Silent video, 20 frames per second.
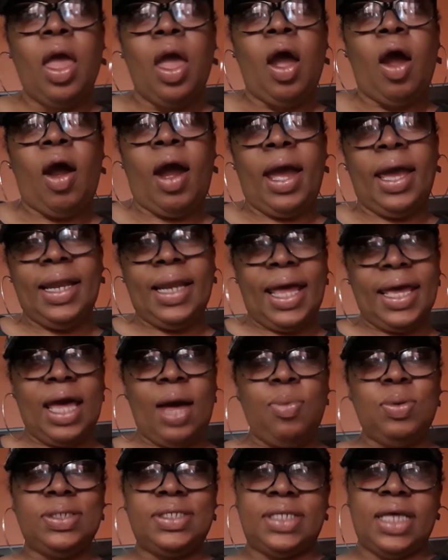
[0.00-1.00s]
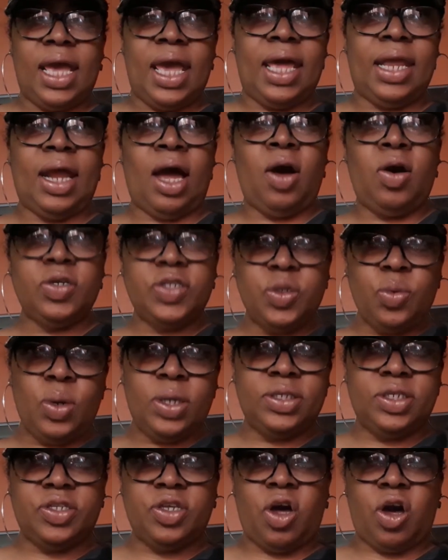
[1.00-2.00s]
right, like I was saying, I also
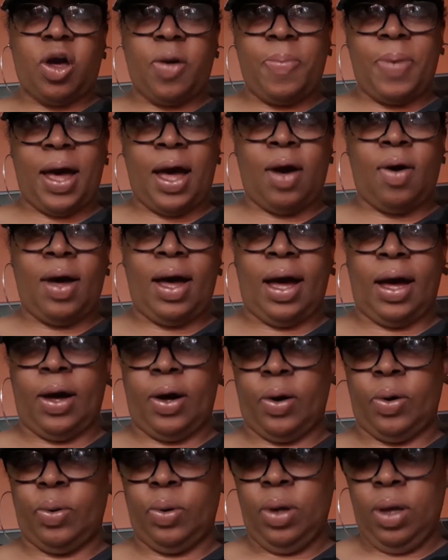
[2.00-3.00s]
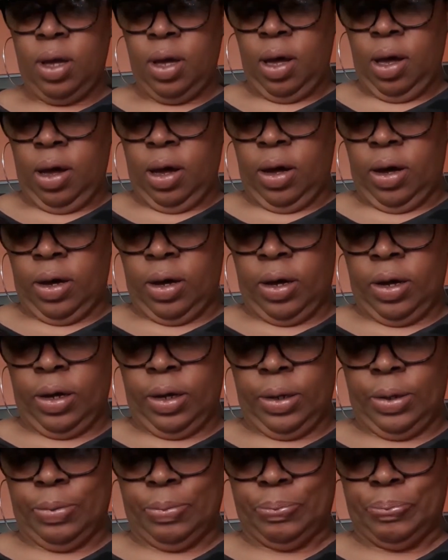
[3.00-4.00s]
want to talk about how
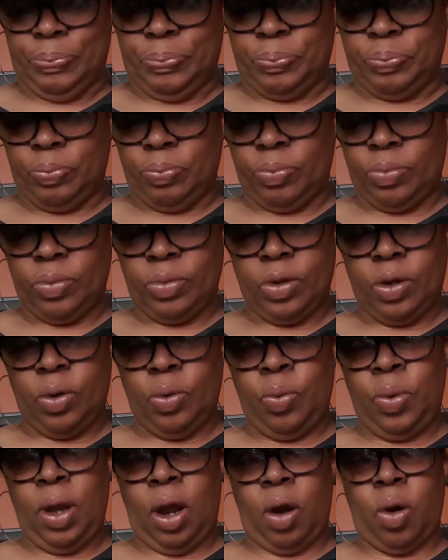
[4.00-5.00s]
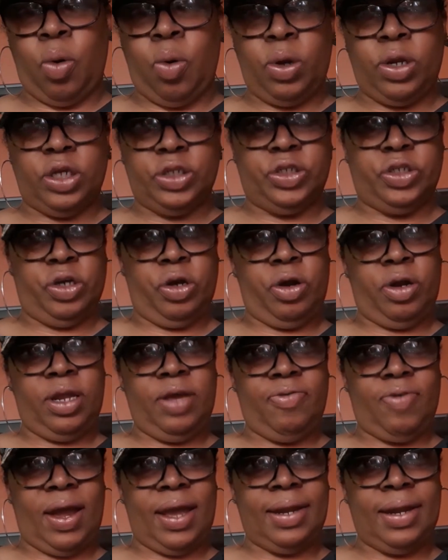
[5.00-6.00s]
um we are on a journey
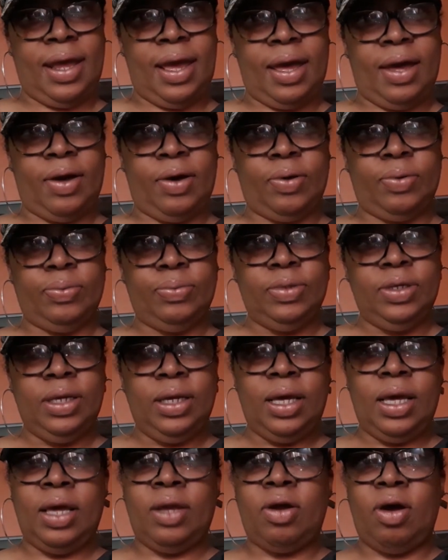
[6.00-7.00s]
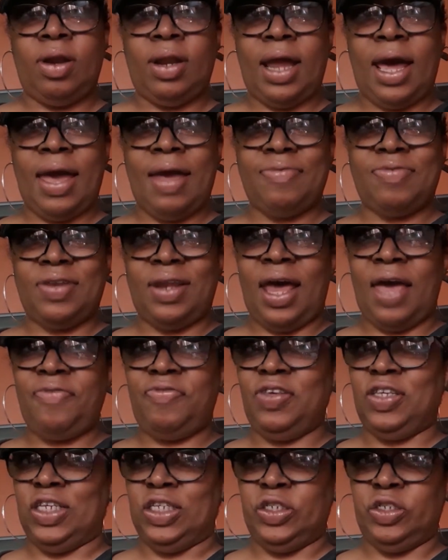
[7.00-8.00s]
right now in our lives. Life
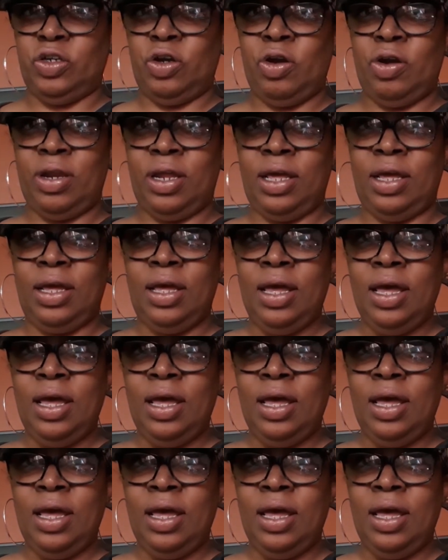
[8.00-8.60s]
is a journey.